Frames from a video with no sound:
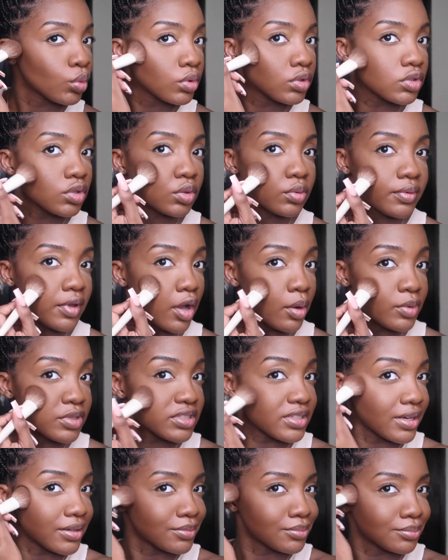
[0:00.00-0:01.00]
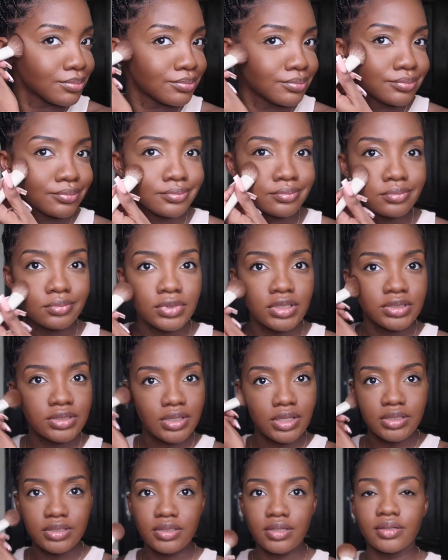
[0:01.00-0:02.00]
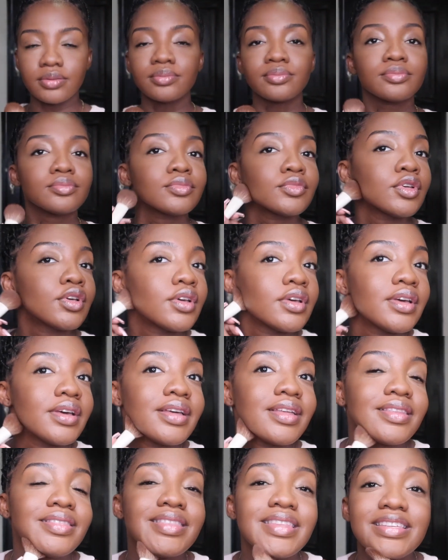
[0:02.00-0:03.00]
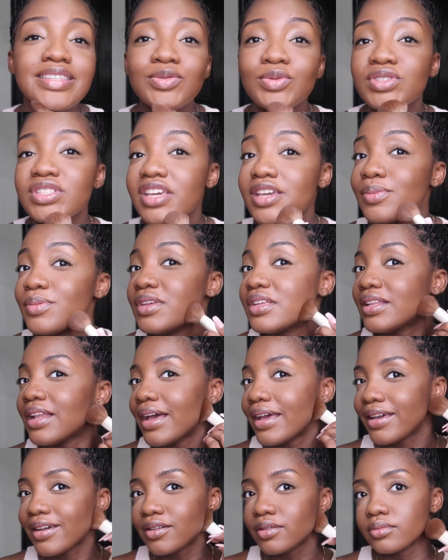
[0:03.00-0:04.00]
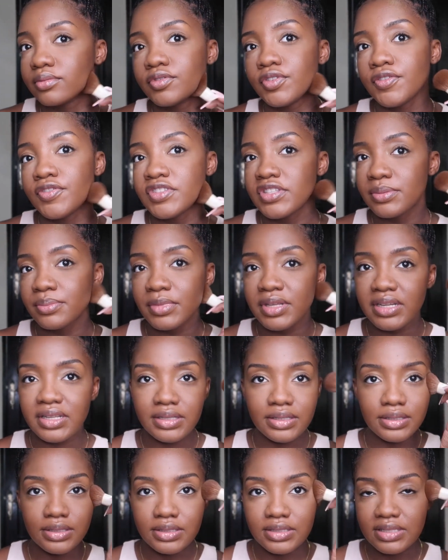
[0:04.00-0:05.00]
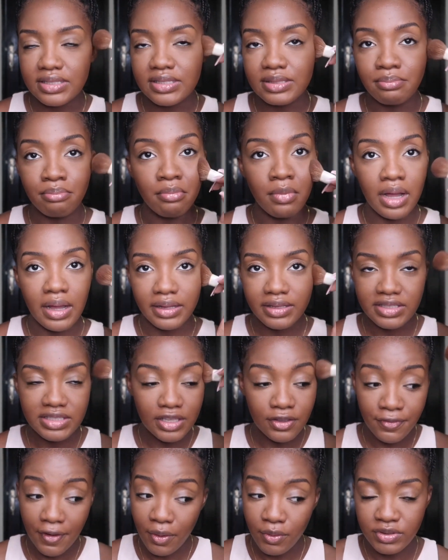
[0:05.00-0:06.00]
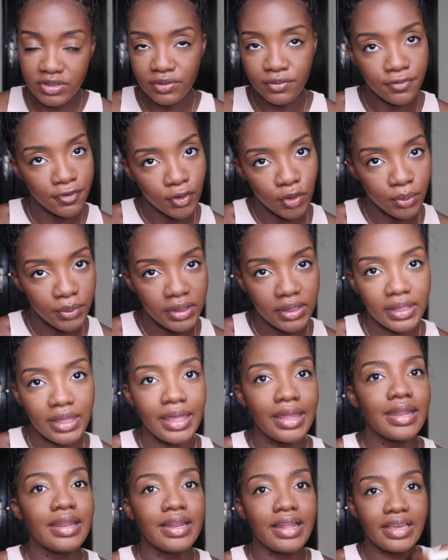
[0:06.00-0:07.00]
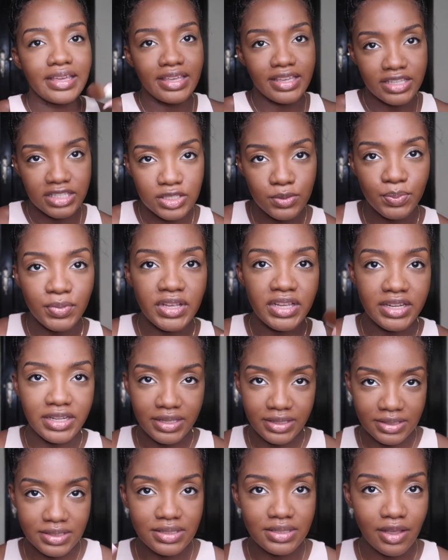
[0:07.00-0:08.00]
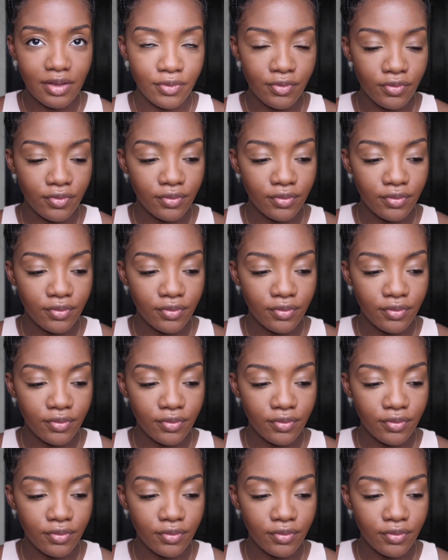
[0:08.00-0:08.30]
So we're almost done, basically done. This will take me like 15 minutes max if I wasn't filming and like explaining stuff.